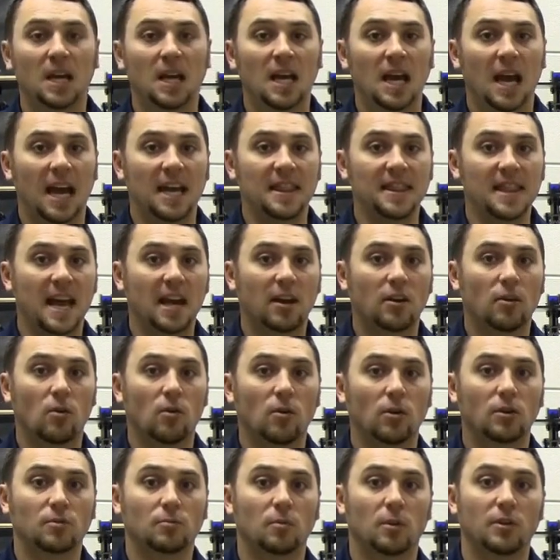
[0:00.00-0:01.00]
In that
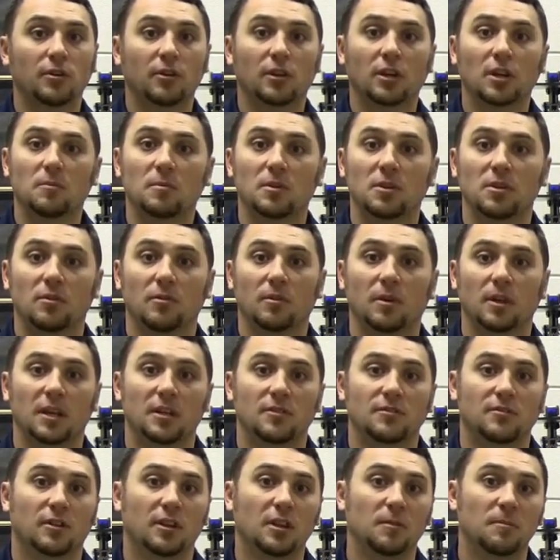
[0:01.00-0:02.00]
course, what you're going to be doing
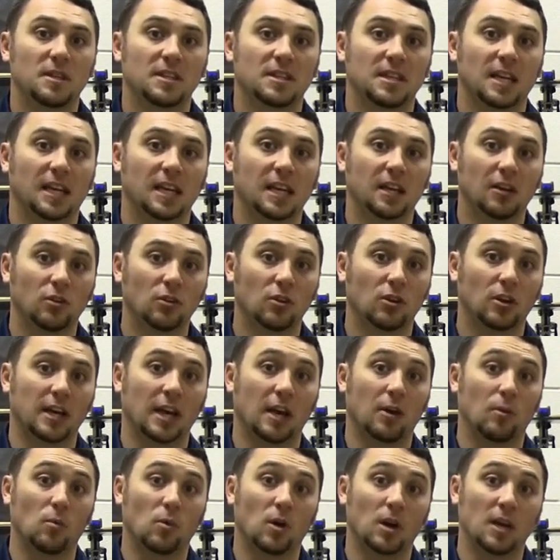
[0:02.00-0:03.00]
is you're going to be taking a look
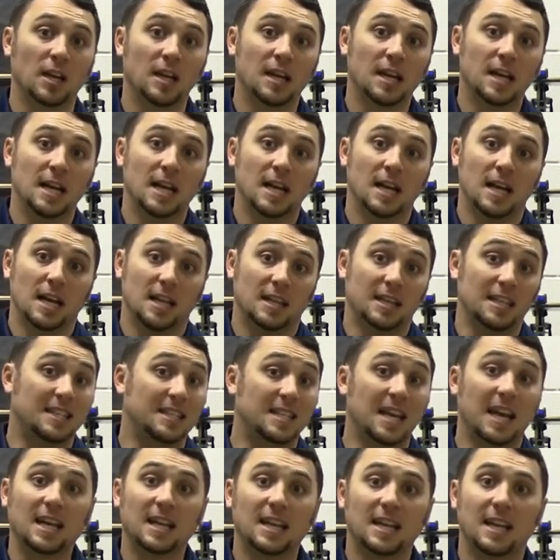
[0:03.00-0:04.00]
at what the
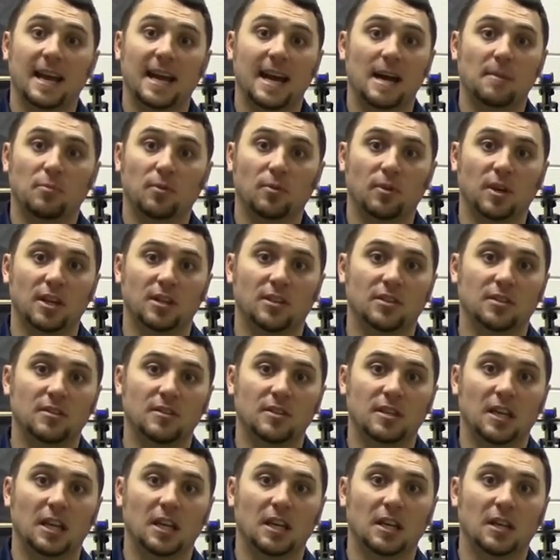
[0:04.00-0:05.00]
day-to-day
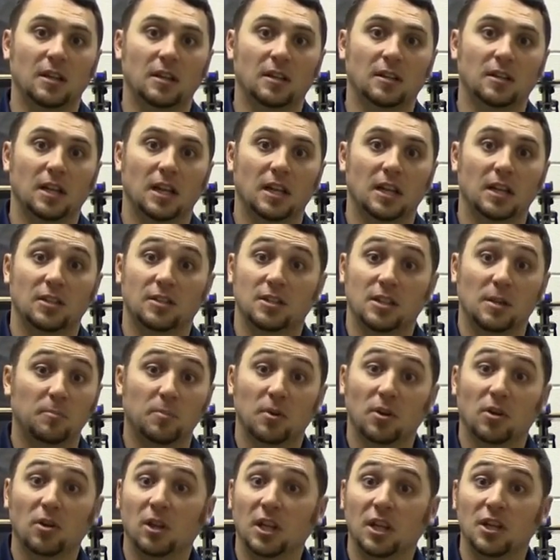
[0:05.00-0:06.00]
operations that a
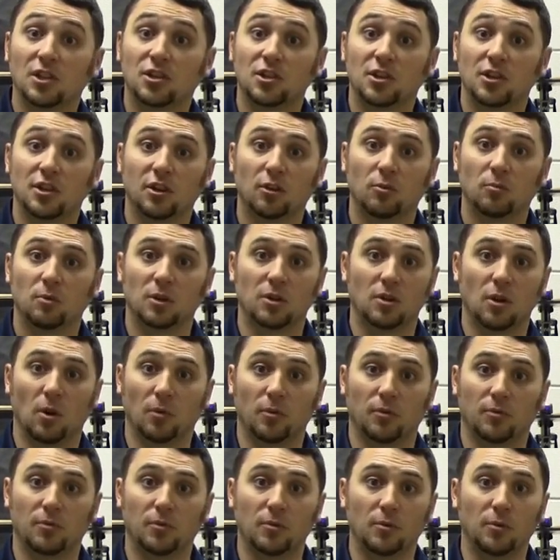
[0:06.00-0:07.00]
typical engineer would
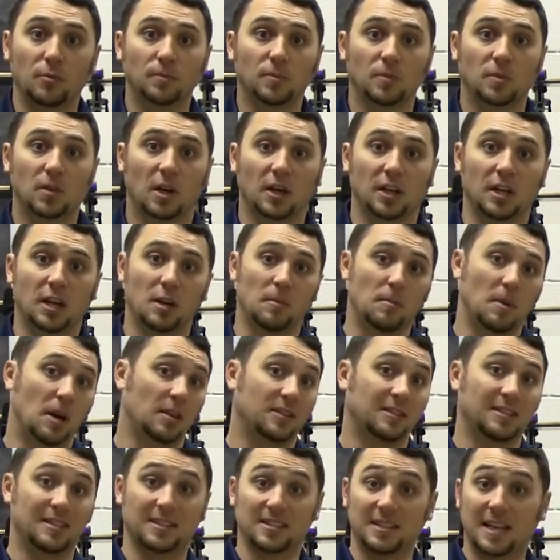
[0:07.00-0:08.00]
go through, talking
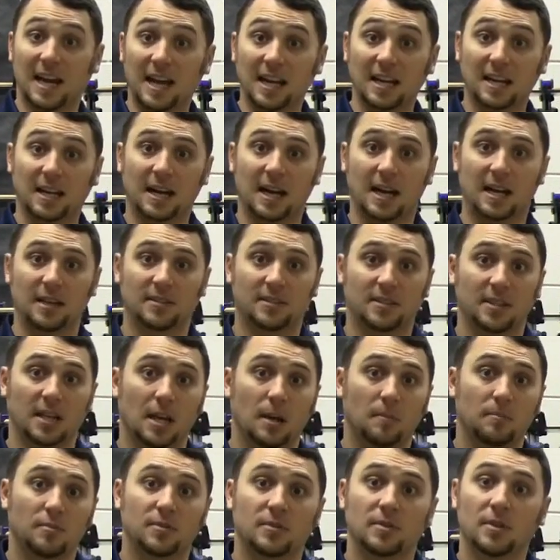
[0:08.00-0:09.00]
about design
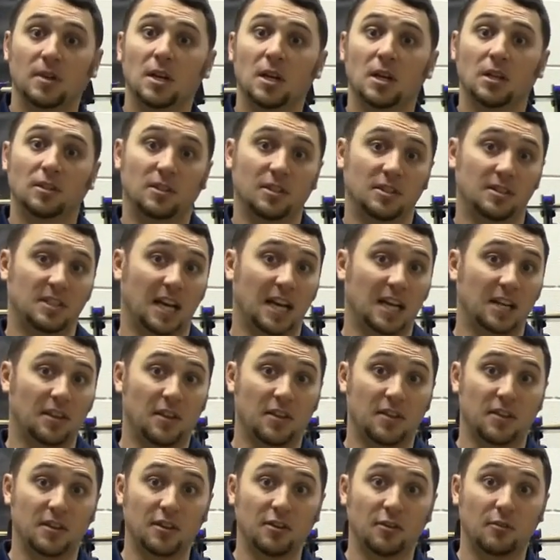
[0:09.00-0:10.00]
concepts, design
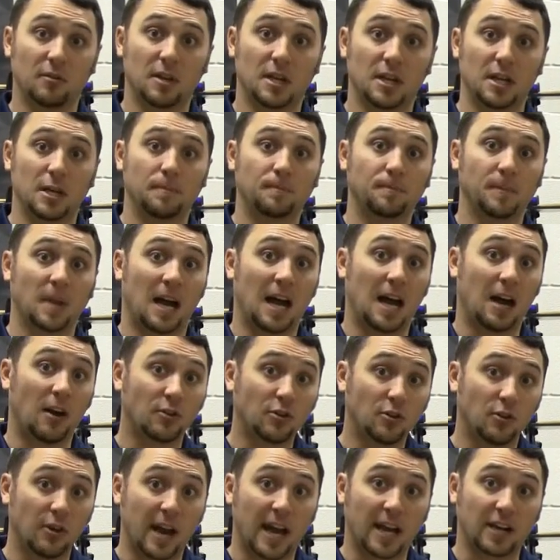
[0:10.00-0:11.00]
theory,
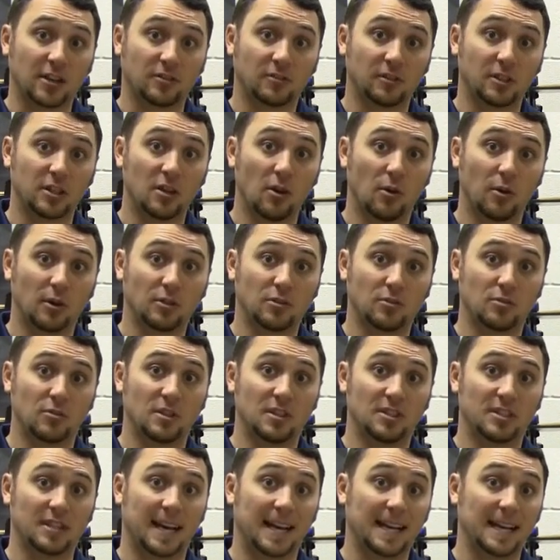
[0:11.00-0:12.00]
how you're actually going to
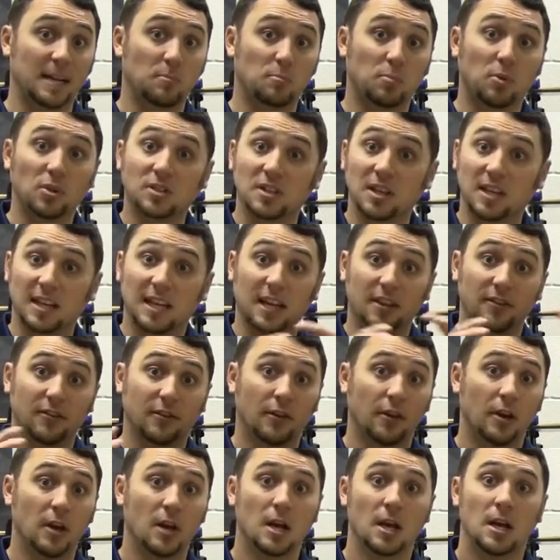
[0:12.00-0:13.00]
design and put
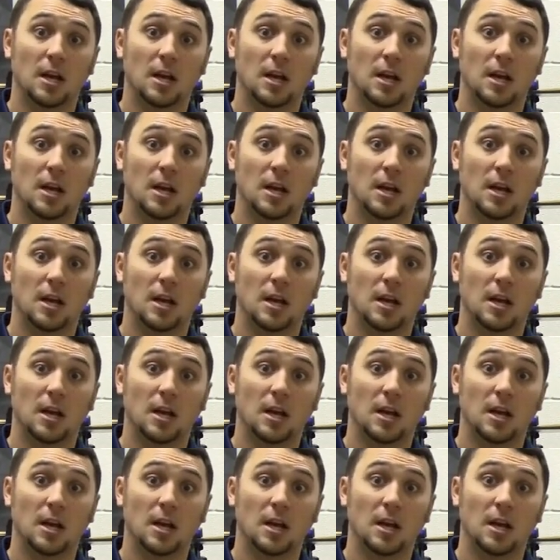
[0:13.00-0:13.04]
together